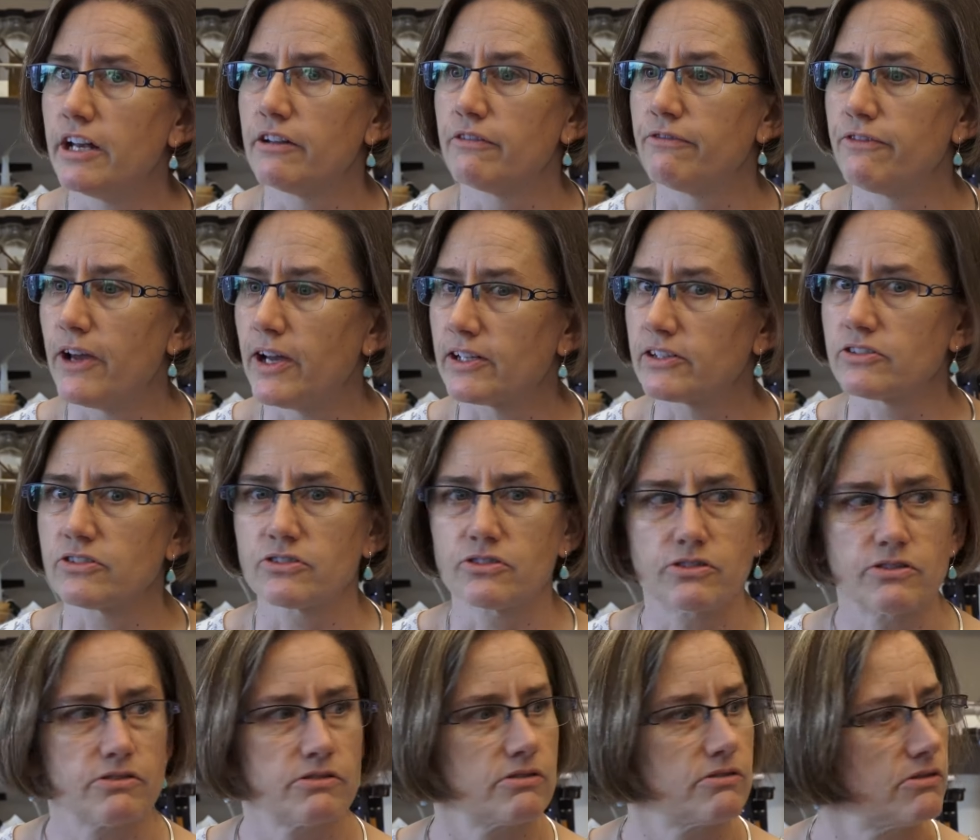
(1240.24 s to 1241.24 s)
And in
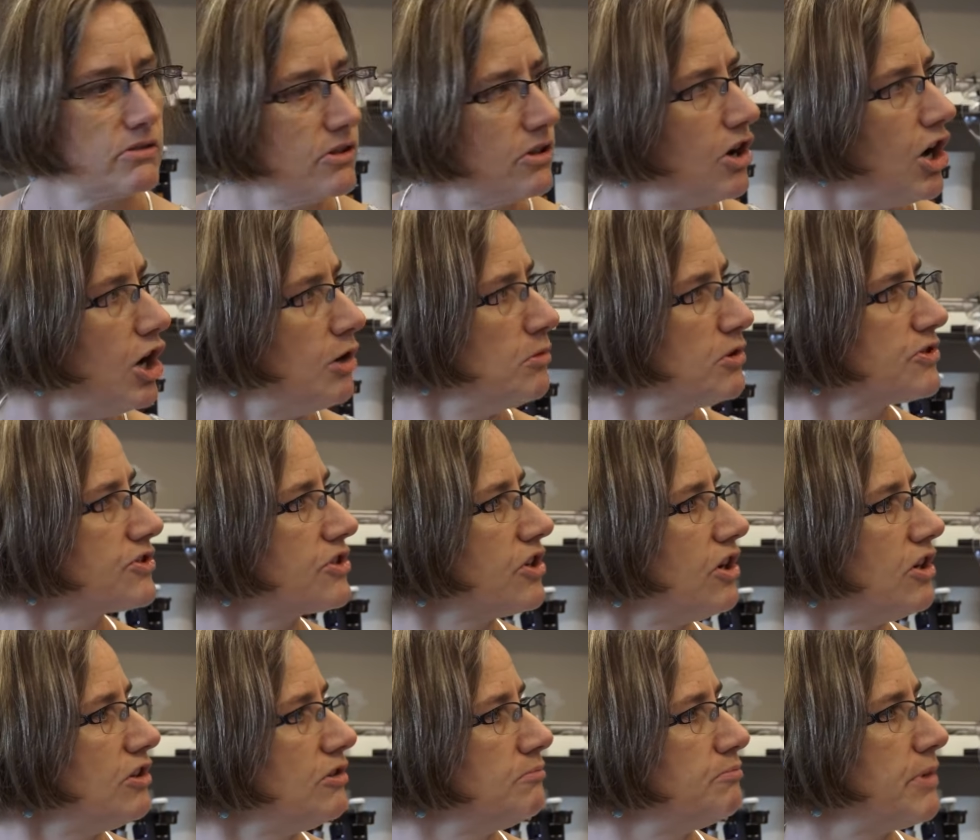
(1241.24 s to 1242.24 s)
fact, almost
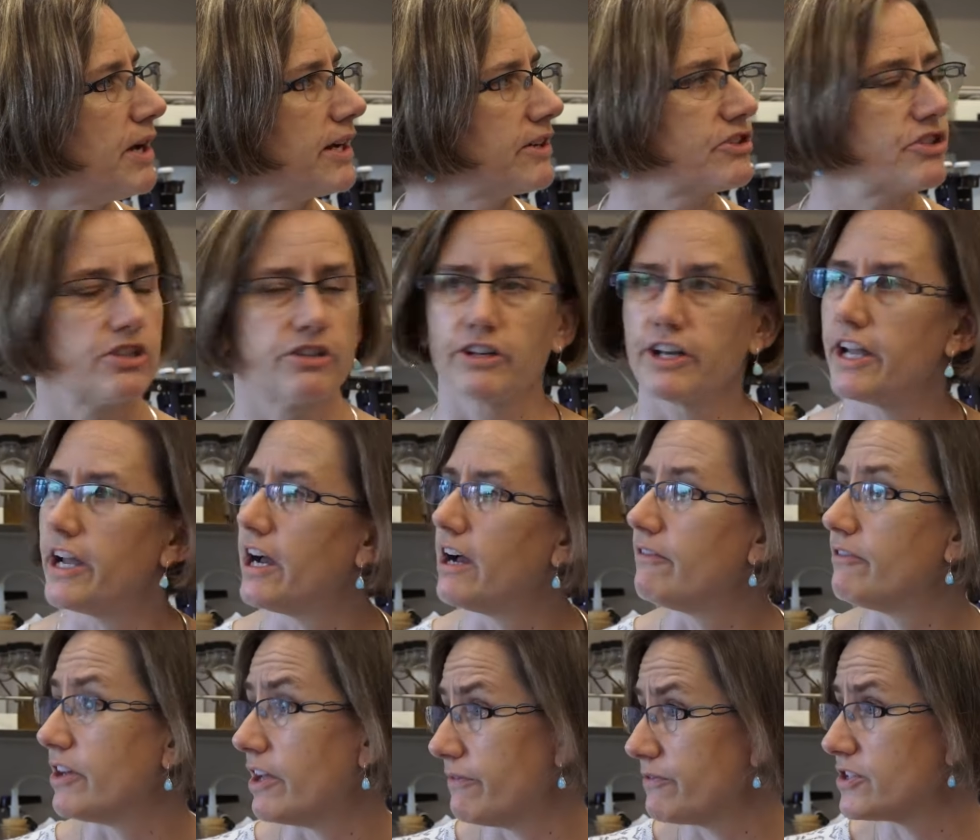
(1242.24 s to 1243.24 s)
all bacteria
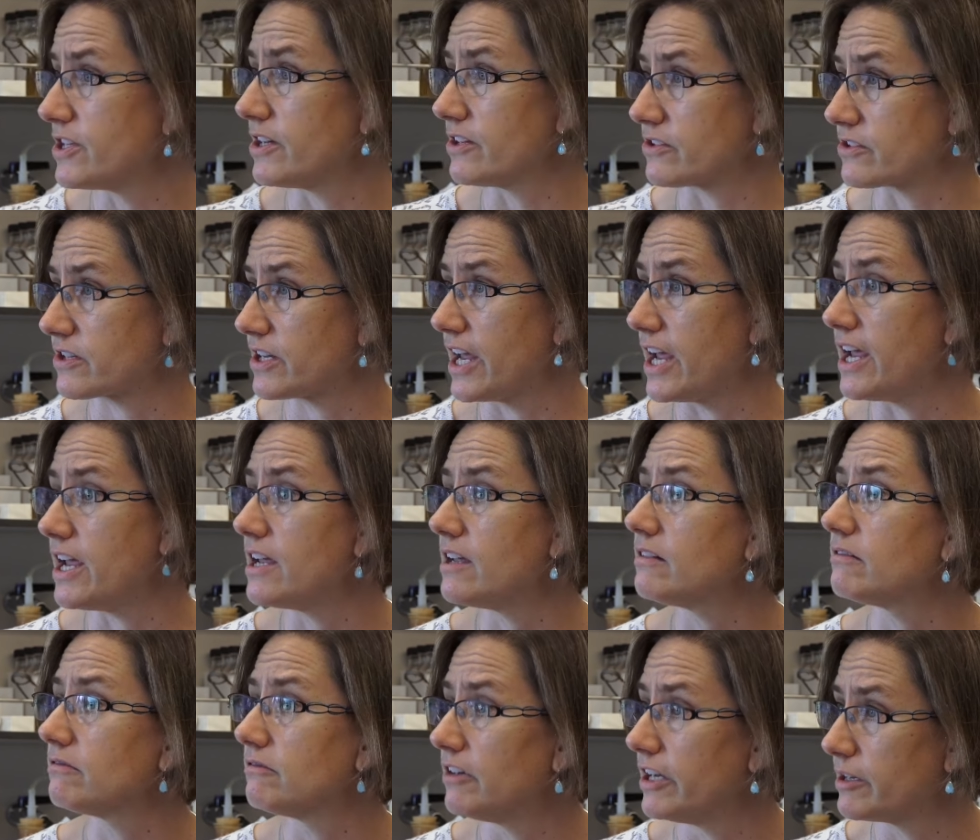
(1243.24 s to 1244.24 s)
have an
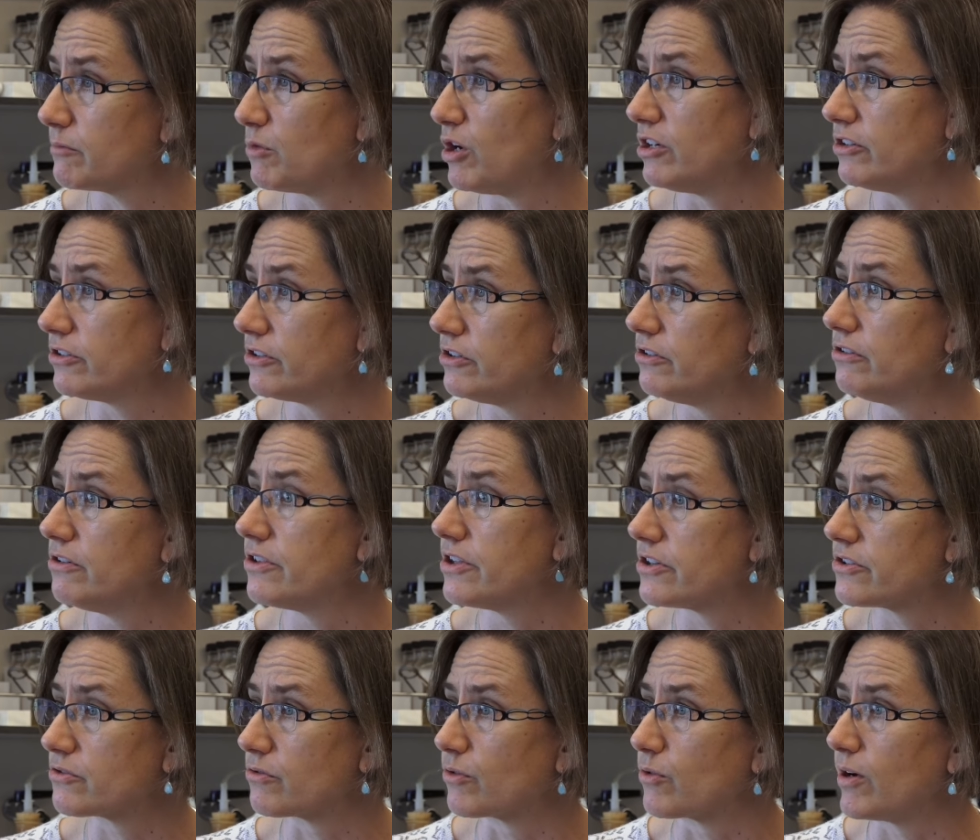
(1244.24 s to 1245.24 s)
FtsK-like molecule
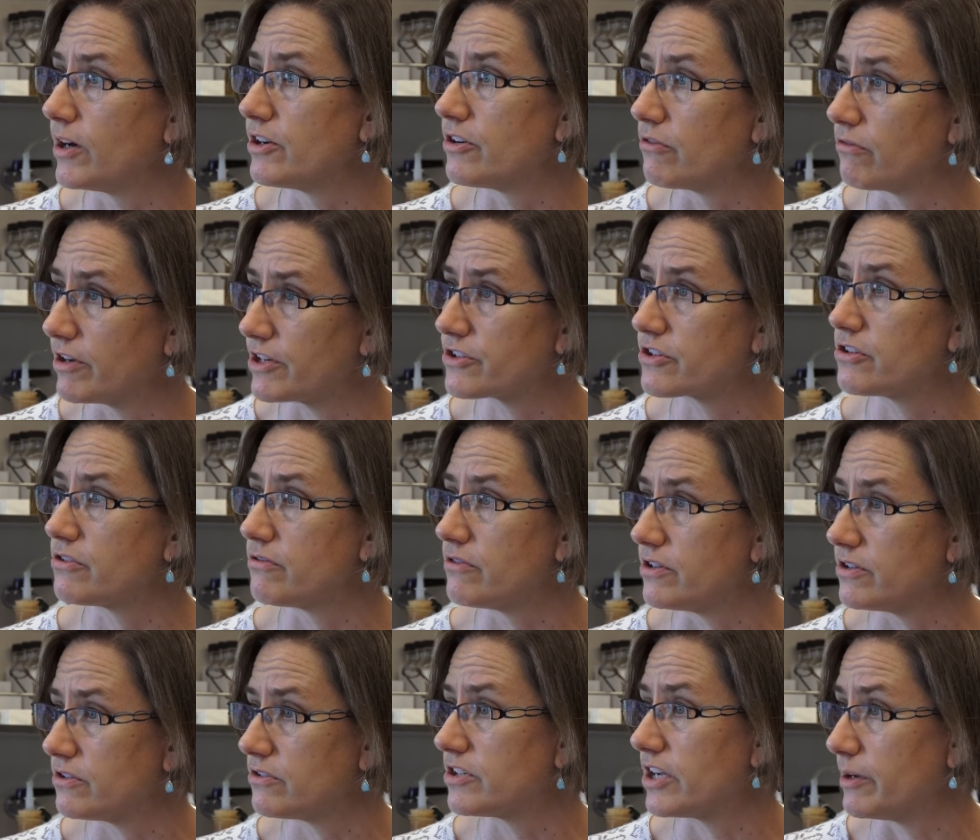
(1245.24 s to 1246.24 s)
that's required to rescue
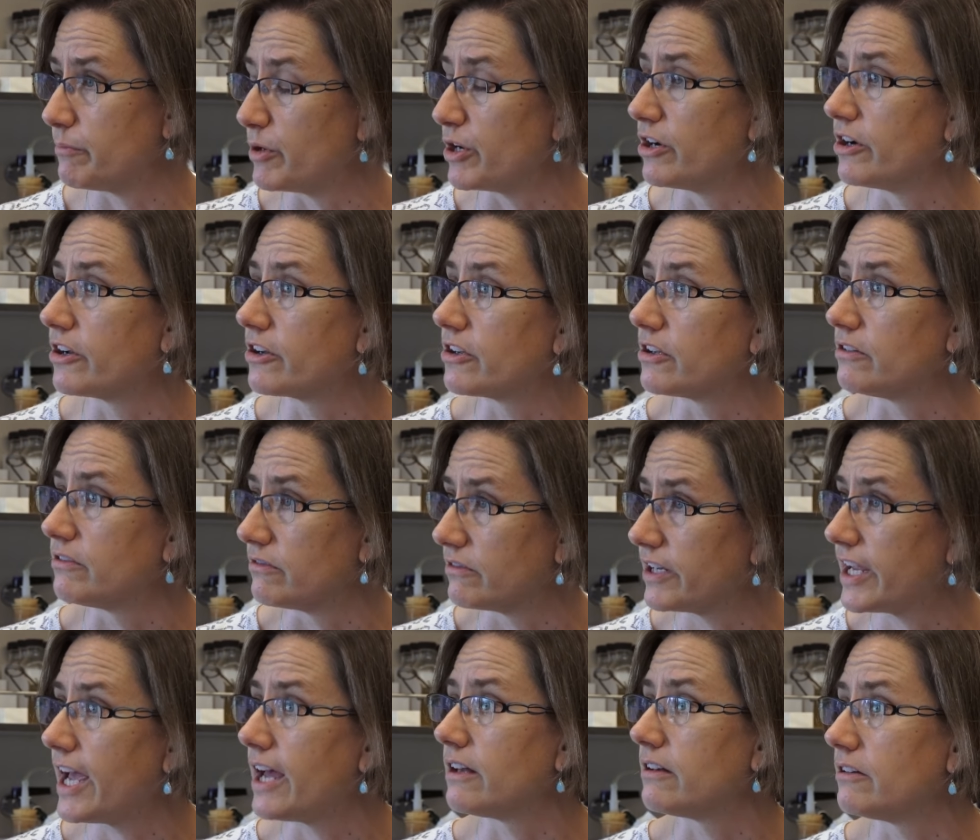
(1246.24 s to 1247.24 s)
the dimeric and
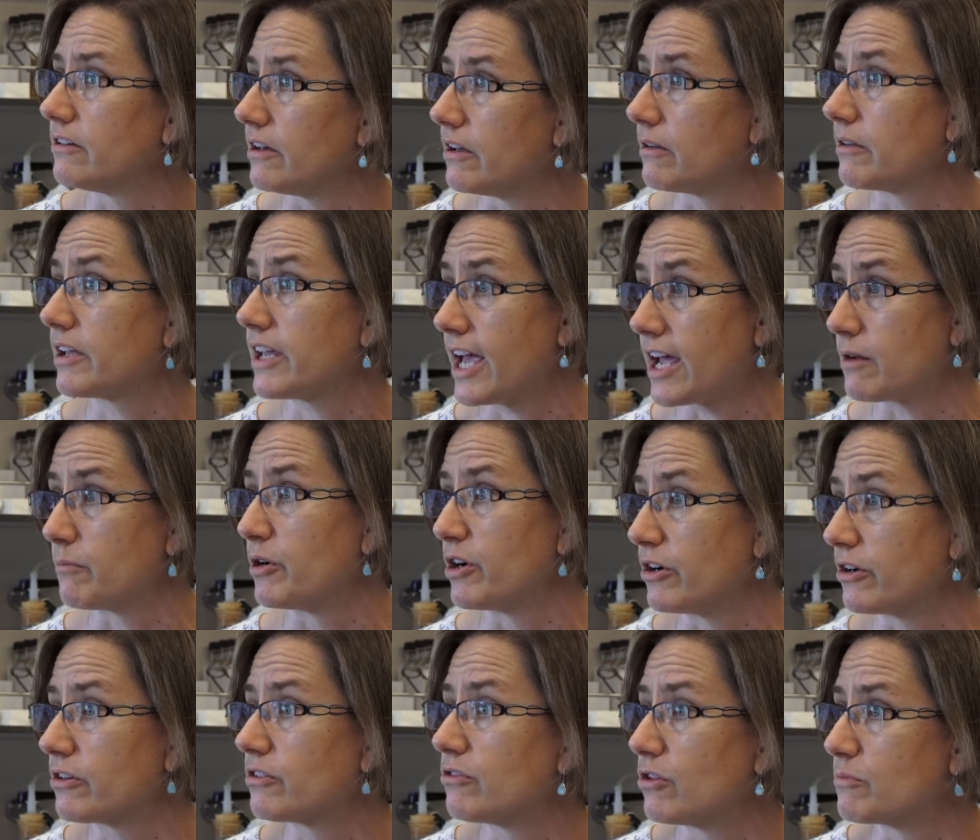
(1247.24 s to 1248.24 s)

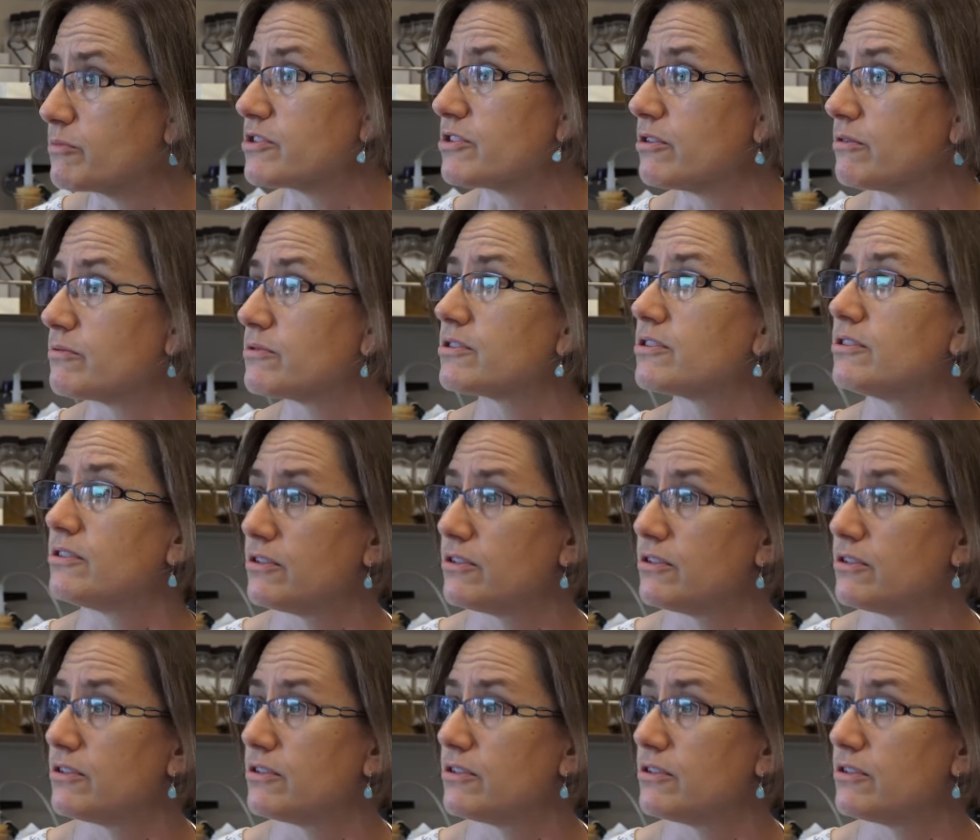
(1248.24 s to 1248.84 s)
catameric chromosomes.